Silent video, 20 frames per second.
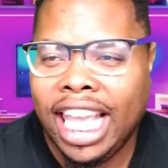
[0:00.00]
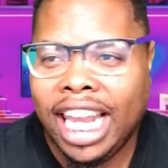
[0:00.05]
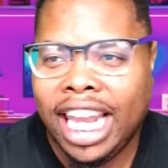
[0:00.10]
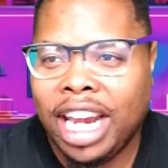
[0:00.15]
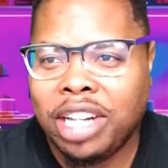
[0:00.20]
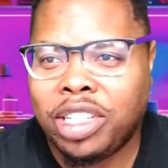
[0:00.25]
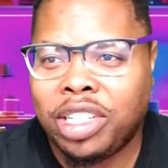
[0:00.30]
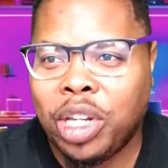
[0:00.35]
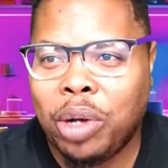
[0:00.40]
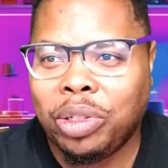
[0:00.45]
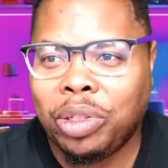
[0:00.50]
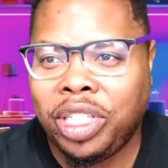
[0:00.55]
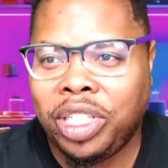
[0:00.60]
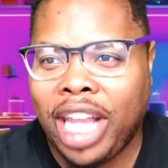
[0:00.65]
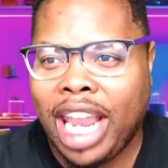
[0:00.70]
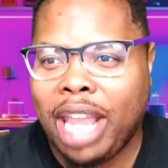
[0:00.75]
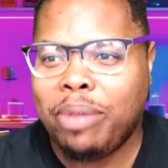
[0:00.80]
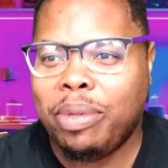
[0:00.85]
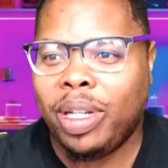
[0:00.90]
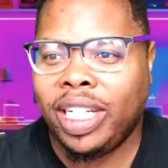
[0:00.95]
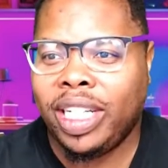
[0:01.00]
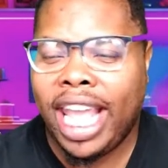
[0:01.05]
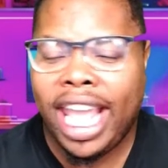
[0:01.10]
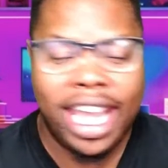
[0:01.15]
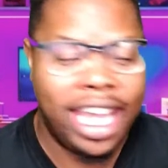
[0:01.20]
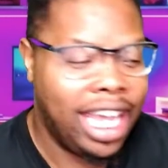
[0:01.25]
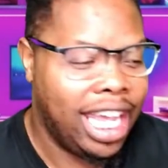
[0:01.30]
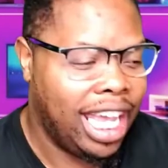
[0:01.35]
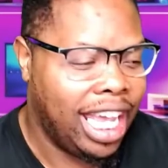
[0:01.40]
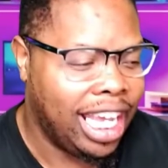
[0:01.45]
there's no shame in
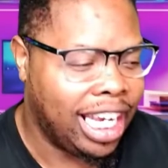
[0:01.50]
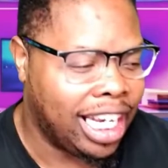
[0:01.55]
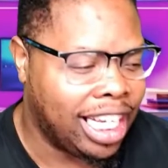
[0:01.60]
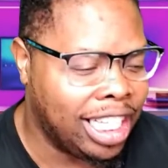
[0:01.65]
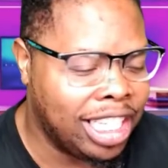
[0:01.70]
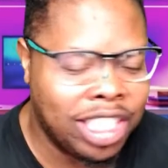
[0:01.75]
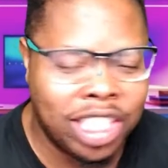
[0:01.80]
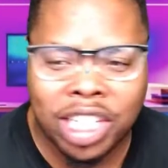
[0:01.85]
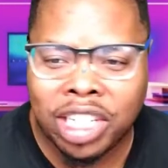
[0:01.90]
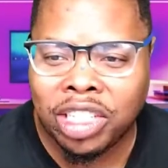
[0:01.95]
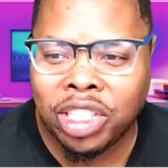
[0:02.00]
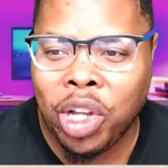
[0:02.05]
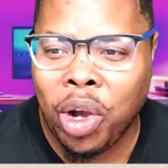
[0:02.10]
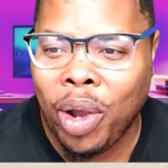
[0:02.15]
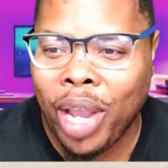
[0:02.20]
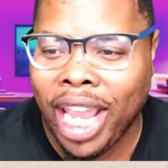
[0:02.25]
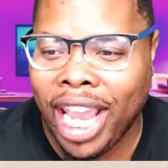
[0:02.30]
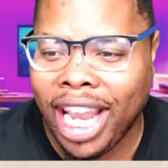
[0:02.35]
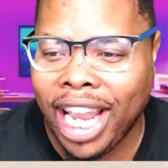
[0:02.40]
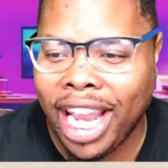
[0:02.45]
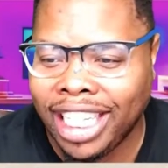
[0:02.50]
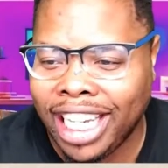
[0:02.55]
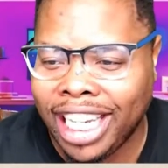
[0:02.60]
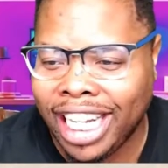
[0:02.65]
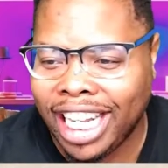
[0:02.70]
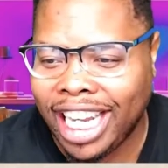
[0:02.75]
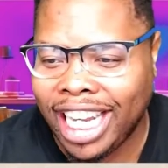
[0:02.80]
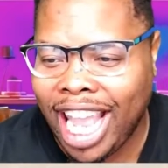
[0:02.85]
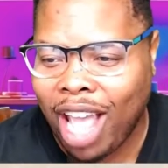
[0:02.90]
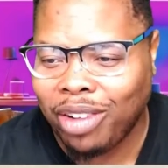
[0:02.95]
that. Let's, let's go ahead and get
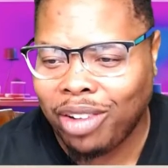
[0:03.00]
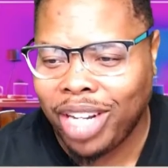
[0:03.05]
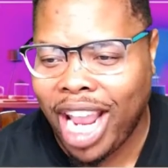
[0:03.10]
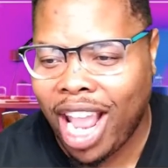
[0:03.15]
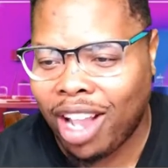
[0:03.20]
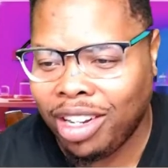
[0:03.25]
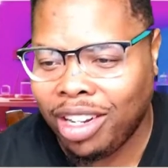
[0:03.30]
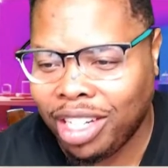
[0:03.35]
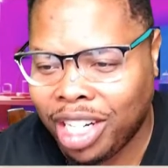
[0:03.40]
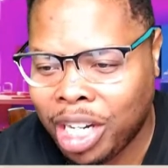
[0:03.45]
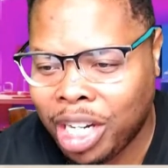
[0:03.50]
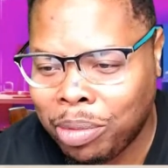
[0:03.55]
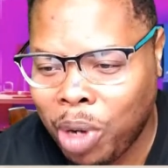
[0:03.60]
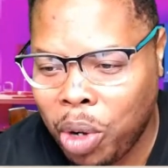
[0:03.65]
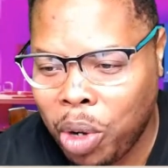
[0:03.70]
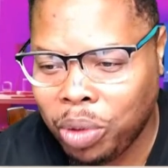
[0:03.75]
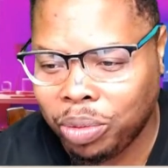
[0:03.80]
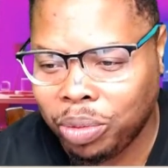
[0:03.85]
it out now. Come on.